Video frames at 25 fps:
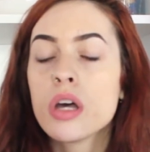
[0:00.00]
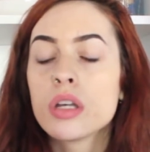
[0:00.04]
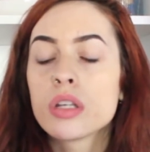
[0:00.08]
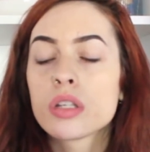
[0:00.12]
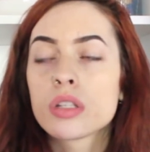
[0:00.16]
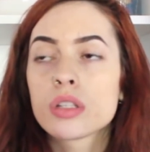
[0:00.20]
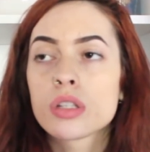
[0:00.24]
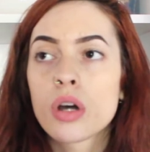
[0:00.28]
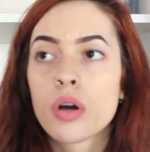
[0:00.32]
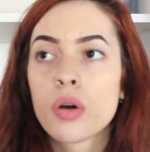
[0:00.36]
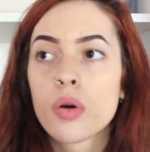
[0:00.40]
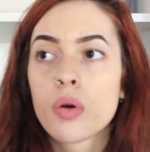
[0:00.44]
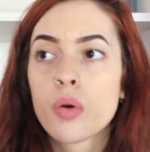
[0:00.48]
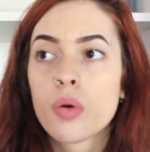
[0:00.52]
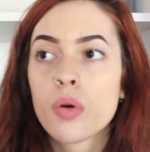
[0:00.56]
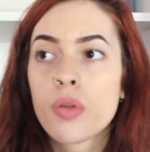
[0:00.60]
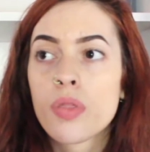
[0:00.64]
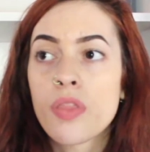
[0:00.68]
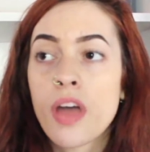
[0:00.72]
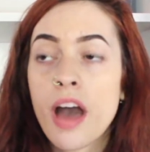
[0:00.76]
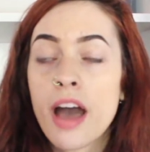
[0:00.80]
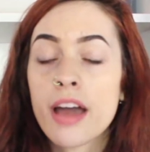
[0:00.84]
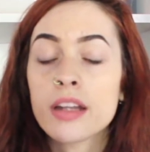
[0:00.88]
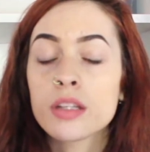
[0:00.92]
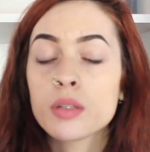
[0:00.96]
So
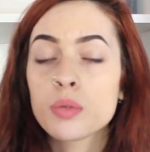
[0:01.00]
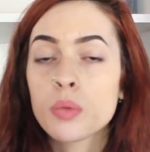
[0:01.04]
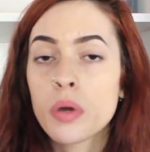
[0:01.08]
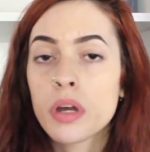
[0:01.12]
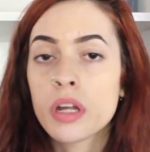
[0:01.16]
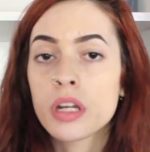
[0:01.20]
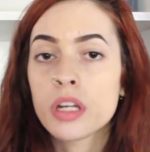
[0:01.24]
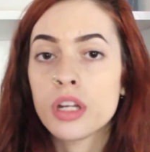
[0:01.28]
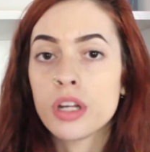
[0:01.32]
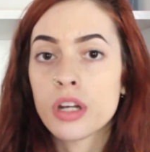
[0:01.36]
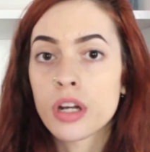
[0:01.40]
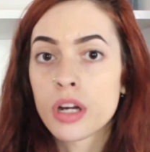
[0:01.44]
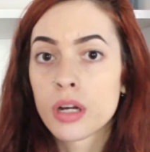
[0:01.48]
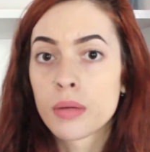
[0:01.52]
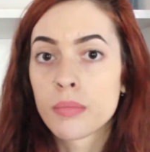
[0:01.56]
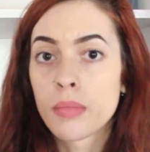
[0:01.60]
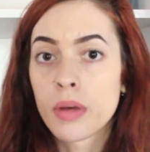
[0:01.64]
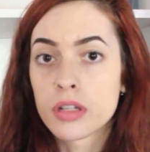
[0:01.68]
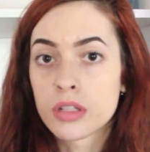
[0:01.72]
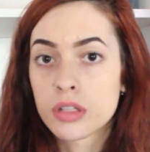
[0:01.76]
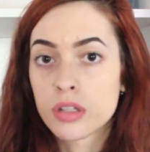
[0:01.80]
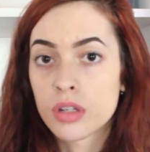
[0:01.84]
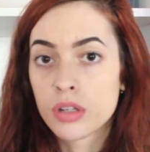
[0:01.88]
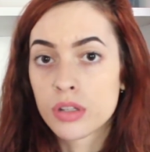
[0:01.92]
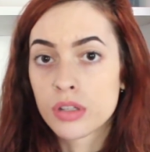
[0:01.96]
that is when your
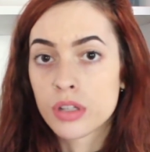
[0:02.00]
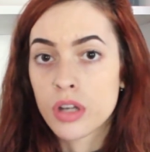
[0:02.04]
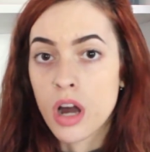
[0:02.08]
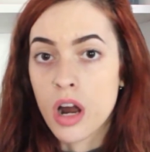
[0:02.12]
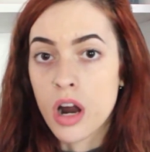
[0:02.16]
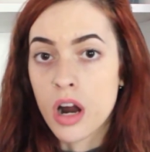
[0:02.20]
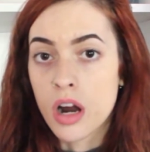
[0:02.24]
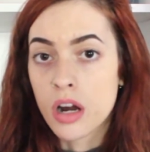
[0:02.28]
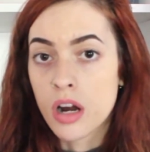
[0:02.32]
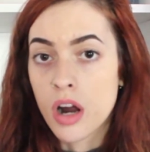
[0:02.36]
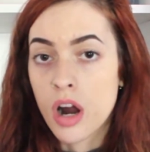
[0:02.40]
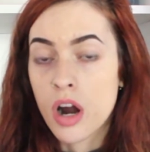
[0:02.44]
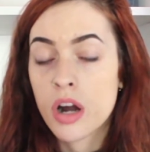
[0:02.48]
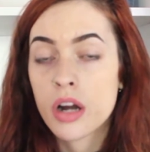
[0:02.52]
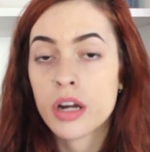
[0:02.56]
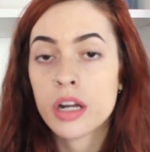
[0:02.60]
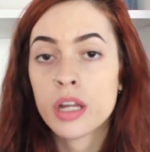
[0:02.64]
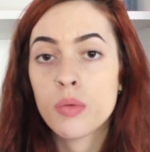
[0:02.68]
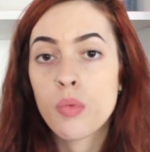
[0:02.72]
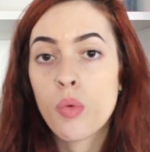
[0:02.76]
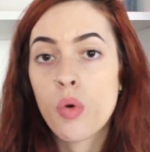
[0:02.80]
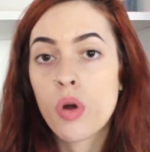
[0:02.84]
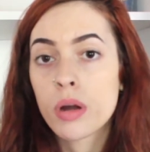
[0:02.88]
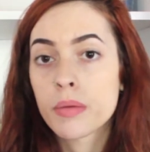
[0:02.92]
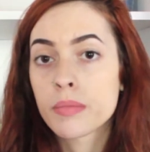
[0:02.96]
muscles are
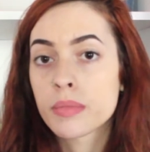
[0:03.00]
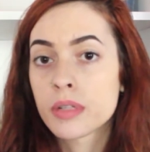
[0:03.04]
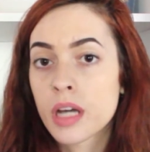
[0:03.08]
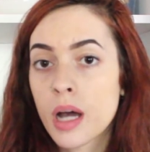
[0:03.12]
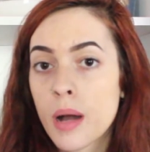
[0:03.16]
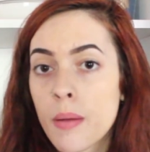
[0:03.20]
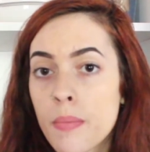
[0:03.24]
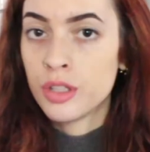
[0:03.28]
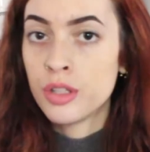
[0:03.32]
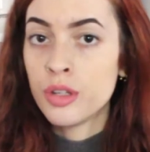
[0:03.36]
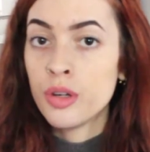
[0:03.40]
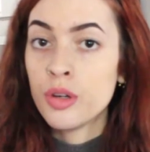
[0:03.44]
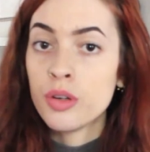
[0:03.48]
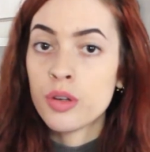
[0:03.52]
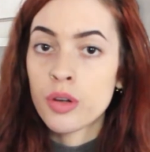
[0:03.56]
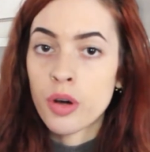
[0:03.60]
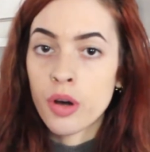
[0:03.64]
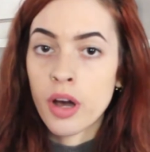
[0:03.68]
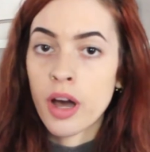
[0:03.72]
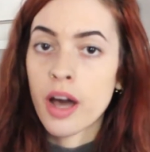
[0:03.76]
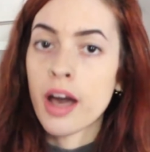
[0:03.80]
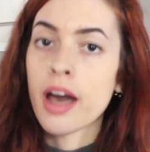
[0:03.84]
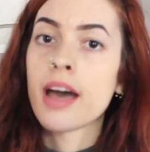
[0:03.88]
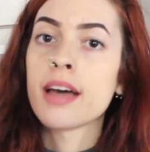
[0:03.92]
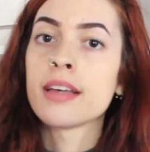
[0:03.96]
already warmed up. Do
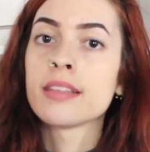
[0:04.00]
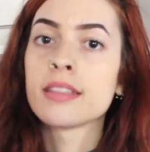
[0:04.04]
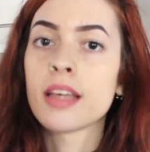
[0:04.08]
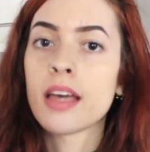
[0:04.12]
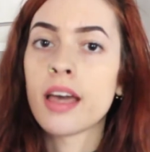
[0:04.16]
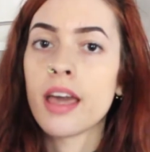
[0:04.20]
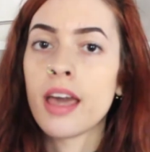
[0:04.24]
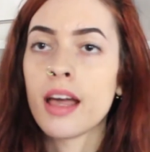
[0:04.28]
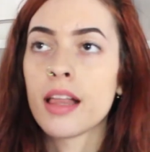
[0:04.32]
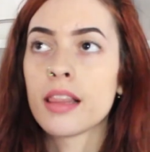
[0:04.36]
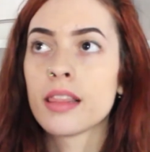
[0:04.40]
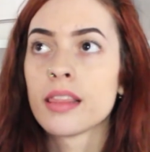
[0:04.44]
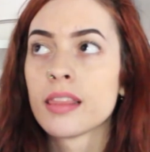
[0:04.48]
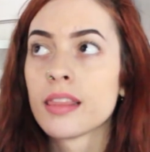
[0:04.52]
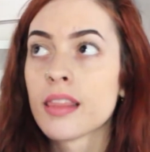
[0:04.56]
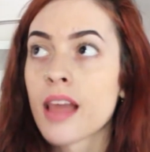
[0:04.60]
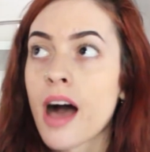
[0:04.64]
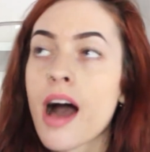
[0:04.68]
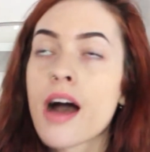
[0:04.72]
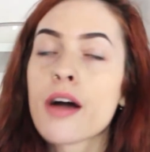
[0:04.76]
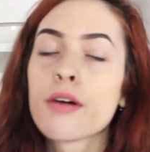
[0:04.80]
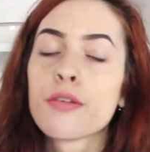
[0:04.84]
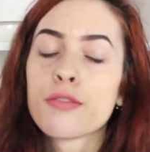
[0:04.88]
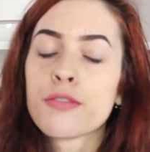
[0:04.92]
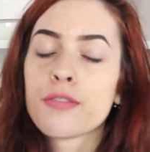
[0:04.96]
Yoga has a
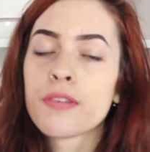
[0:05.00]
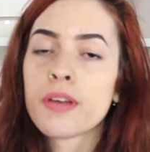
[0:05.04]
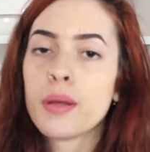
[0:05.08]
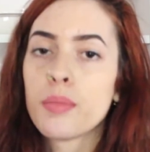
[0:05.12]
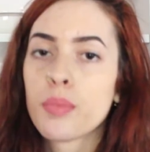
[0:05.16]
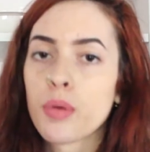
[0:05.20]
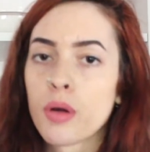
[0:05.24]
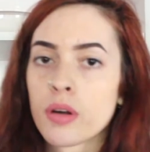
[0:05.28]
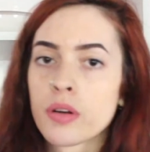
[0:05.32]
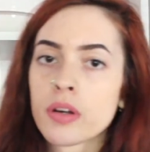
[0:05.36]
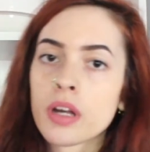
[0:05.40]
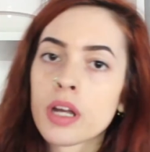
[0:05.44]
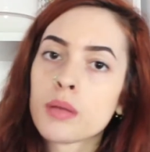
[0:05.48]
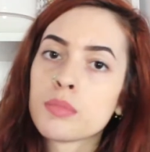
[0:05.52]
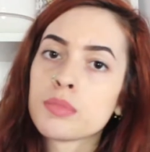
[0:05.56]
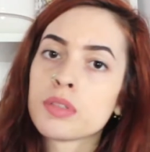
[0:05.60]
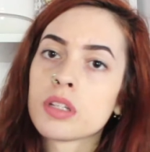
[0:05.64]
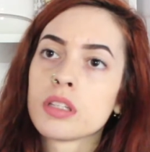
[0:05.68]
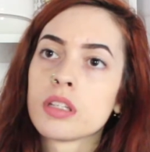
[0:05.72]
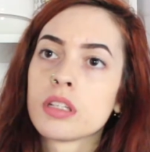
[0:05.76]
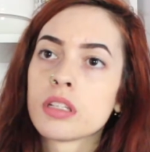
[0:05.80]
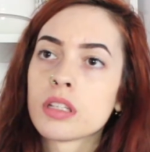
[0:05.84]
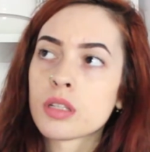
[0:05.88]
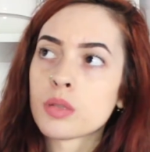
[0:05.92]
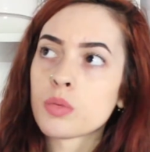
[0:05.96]
lot of free programs,
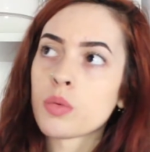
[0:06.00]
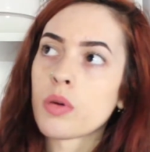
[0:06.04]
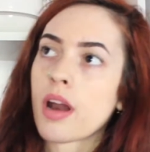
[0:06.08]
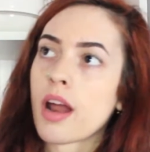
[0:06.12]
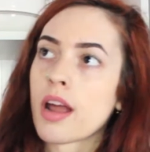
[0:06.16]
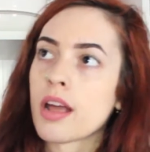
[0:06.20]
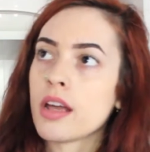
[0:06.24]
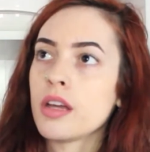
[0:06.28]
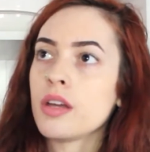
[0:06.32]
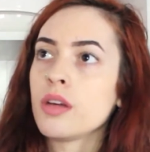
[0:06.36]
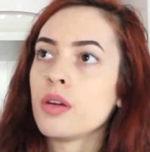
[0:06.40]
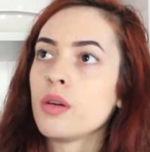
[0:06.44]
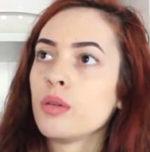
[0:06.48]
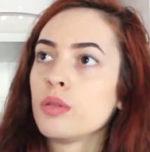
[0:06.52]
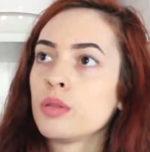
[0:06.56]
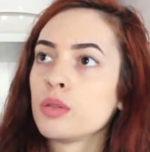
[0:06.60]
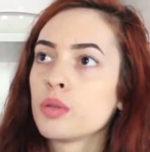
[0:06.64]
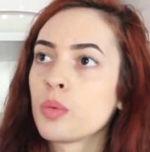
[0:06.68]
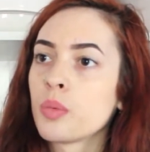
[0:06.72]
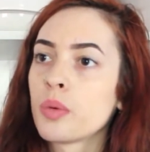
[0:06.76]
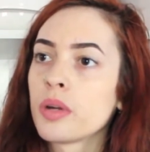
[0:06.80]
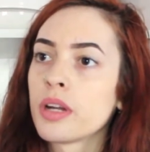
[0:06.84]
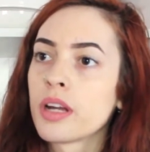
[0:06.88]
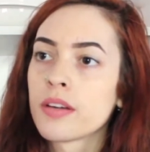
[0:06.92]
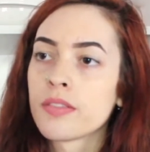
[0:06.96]
and this is what I use
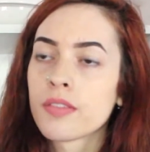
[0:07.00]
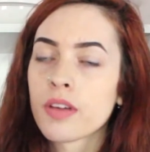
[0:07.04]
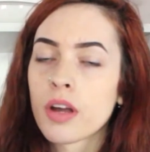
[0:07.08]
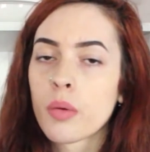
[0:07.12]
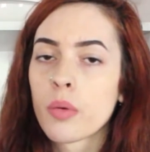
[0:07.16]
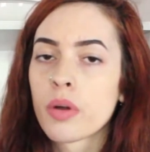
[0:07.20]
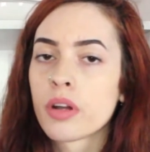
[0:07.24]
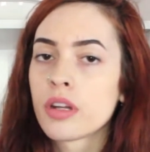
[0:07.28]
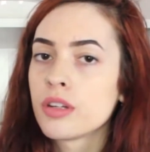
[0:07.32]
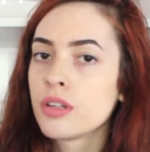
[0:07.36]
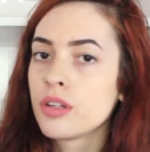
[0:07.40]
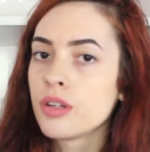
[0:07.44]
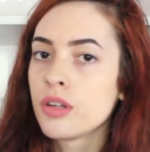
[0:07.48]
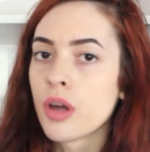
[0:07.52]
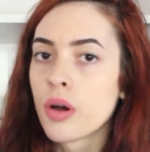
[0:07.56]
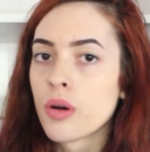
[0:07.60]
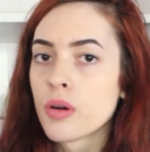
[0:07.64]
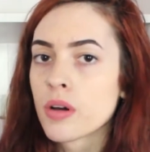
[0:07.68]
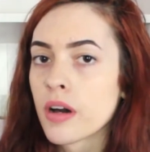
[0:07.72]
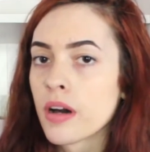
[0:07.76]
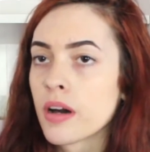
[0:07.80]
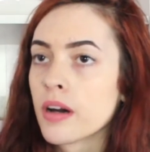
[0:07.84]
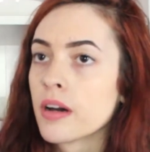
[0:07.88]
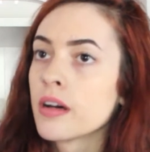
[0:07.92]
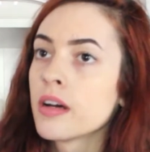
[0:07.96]
whenever I want to do
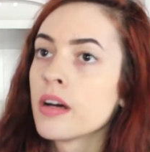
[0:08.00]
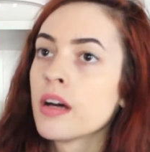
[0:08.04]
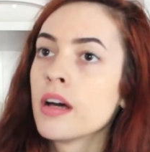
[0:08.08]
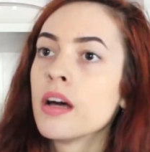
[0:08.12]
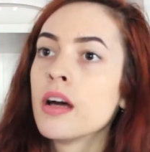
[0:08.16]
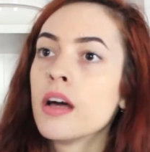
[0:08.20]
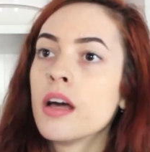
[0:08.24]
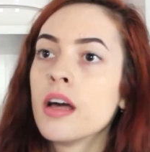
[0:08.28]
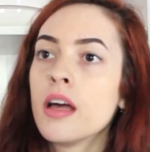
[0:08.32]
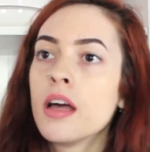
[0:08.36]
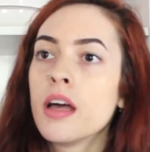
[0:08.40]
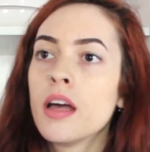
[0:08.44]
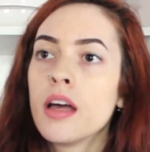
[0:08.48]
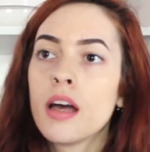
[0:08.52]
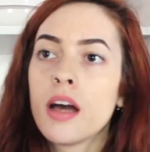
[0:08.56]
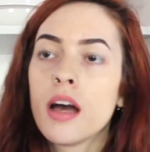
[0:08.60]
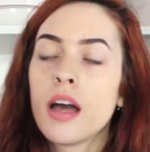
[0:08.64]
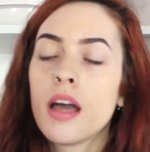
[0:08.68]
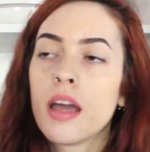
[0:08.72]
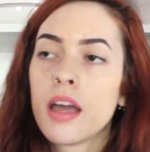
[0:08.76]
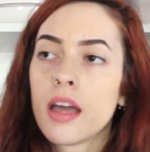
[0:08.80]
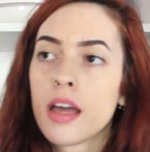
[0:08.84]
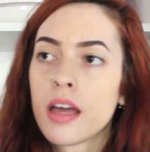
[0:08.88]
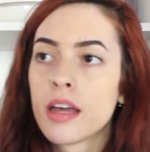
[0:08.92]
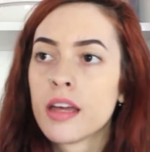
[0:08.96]
yoga,
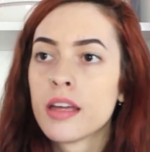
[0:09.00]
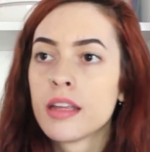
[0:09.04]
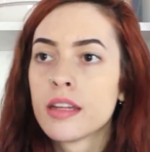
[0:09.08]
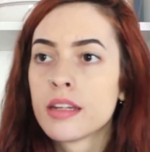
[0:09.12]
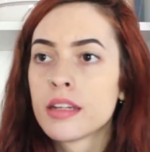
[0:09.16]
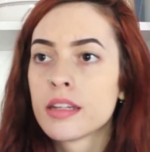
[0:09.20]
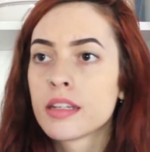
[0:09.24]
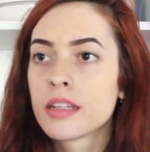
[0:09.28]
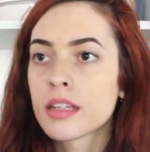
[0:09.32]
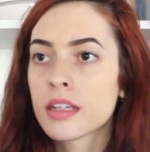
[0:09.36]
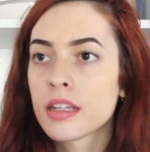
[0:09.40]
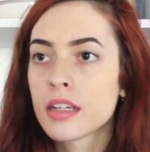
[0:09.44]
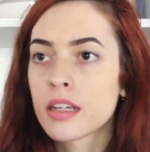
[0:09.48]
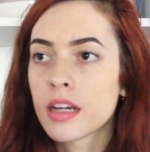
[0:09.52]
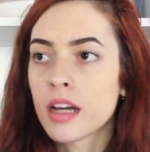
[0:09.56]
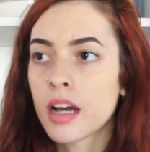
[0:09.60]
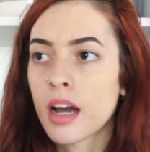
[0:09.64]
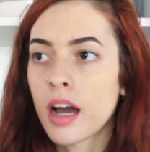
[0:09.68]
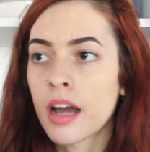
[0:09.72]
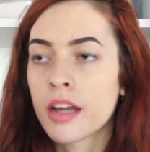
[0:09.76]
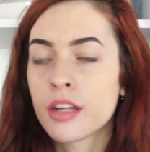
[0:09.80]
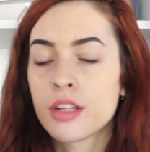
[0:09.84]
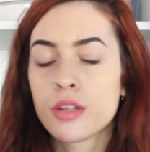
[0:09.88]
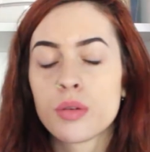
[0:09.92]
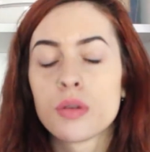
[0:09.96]
and
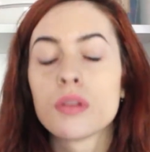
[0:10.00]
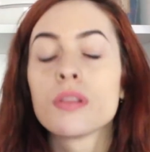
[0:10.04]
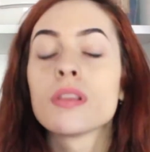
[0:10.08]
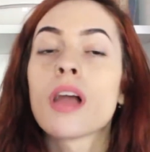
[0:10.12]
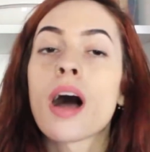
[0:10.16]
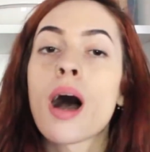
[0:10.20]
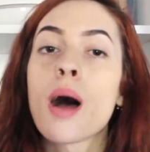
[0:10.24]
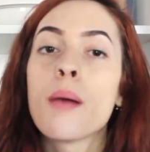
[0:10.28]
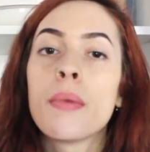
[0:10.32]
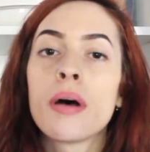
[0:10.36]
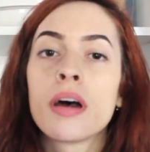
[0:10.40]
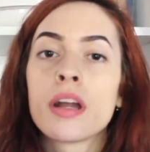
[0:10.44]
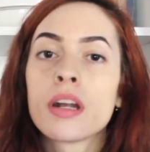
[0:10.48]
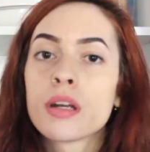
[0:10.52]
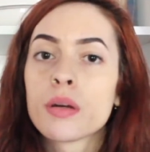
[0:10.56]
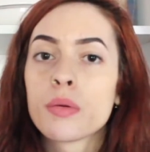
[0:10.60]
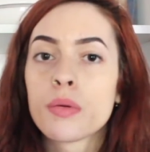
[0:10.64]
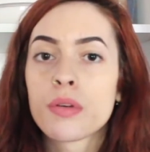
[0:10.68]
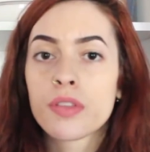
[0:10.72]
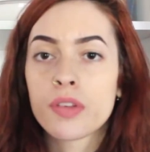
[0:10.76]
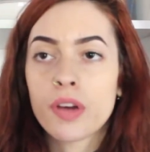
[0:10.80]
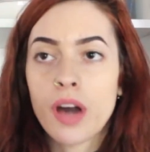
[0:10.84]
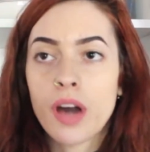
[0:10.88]
I do a lot better with